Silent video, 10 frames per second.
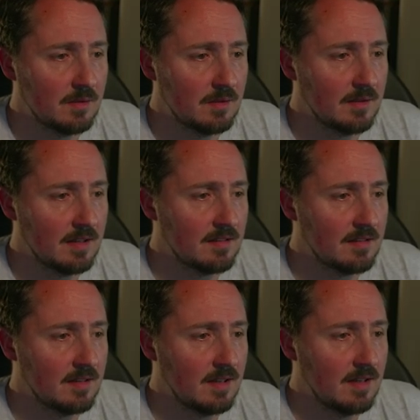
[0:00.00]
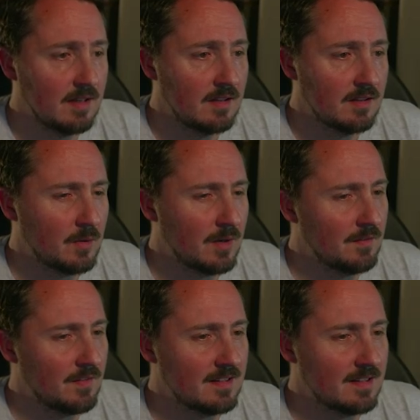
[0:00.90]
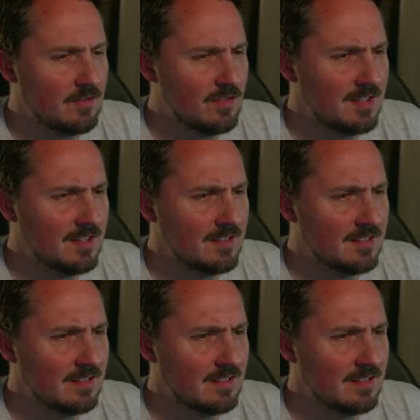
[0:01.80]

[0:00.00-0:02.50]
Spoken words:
That's 2013 release.